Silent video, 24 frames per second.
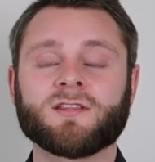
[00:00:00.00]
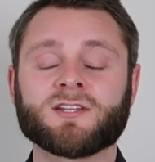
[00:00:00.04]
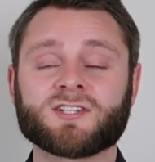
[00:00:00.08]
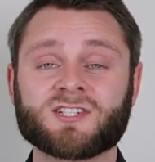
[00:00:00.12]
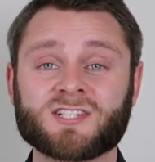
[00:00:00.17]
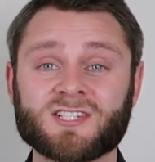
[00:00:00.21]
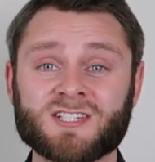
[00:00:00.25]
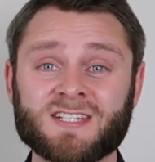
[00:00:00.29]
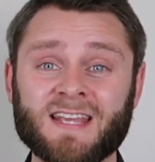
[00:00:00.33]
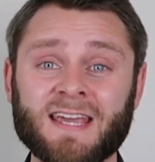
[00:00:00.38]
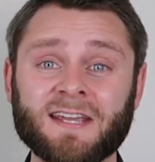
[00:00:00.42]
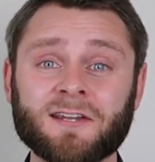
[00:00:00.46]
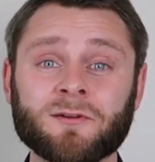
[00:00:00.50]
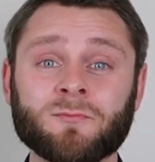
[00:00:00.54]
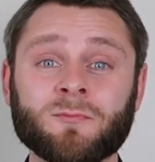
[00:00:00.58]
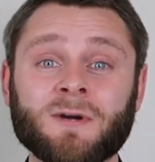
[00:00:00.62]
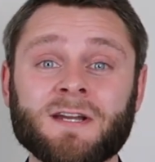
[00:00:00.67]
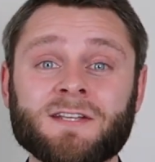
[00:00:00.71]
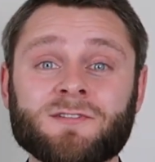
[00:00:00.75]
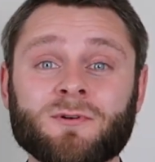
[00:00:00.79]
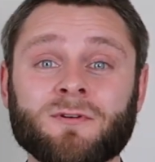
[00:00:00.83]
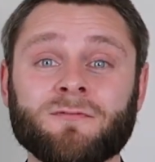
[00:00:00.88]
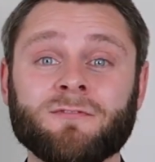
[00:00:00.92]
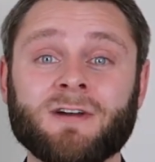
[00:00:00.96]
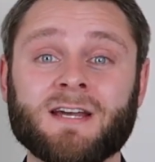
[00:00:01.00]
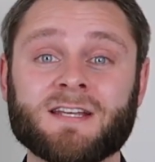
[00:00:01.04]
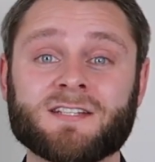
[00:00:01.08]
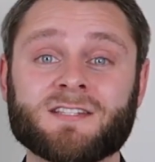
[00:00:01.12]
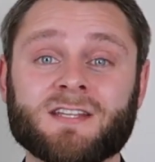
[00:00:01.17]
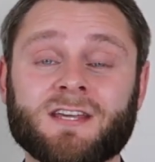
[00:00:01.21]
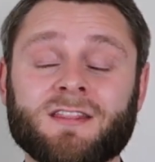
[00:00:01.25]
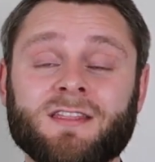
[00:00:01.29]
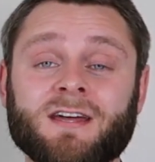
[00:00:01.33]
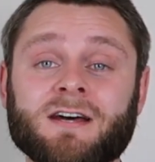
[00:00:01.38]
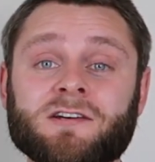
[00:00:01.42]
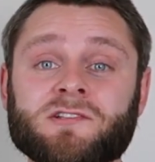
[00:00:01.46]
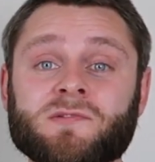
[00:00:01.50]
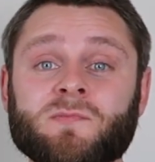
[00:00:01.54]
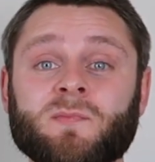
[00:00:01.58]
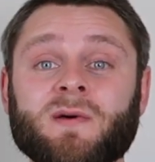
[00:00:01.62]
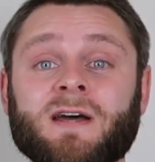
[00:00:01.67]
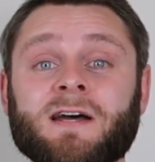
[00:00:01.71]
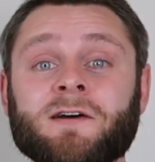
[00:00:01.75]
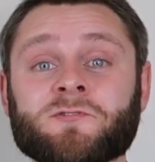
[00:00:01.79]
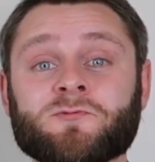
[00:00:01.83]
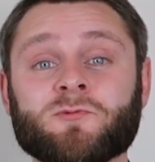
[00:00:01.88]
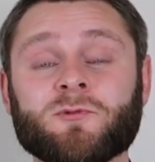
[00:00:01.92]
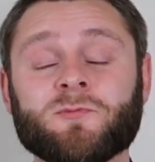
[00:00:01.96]
The second way to invest
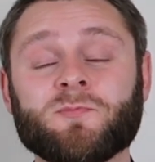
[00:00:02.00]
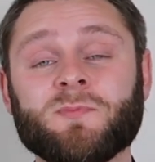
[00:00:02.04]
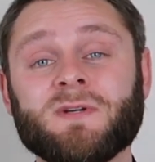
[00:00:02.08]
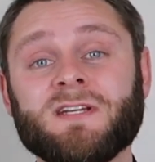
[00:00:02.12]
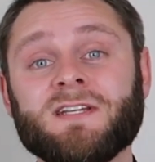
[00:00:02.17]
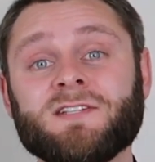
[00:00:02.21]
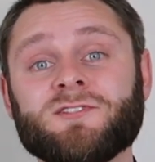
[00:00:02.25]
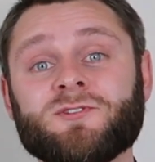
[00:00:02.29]
£1,000 would be